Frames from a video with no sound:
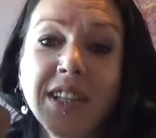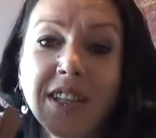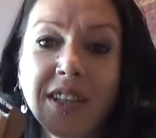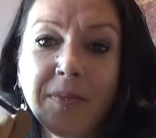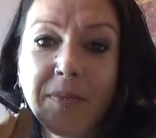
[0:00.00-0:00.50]

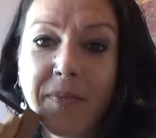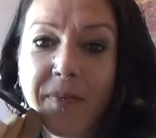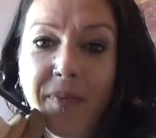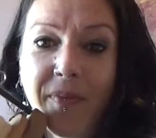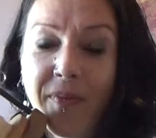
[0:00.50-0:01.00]
Yeah.
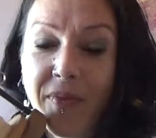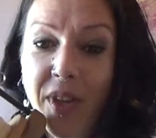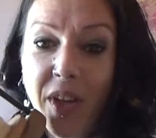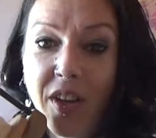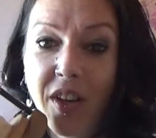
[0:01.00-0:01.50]

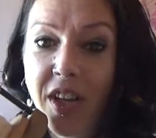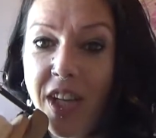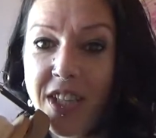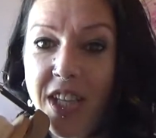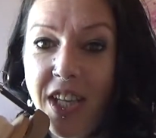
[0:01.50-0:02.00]
No, I can't
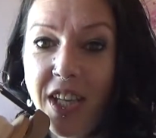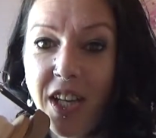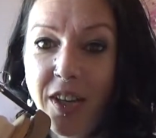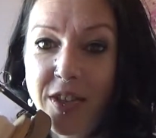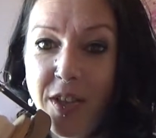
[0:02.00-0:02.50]
actually get any
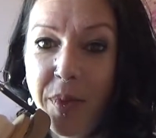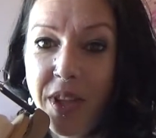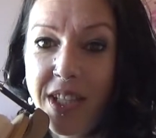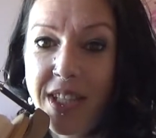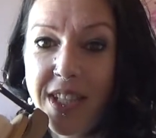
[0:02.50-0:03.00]
closer, but
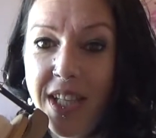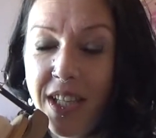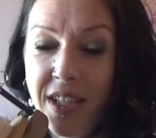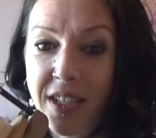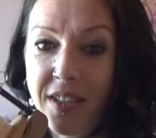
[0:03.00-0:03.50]
this is it
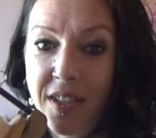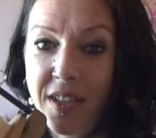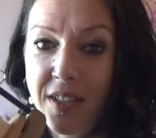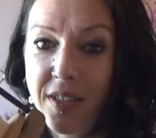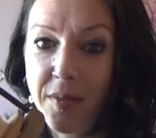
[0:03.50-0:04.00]

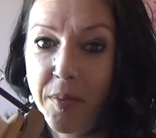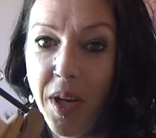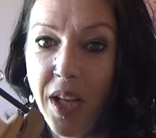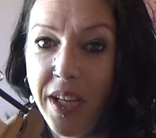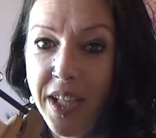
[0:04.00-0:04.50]

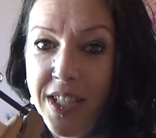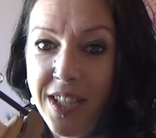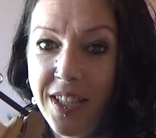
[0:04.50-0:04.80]
plied.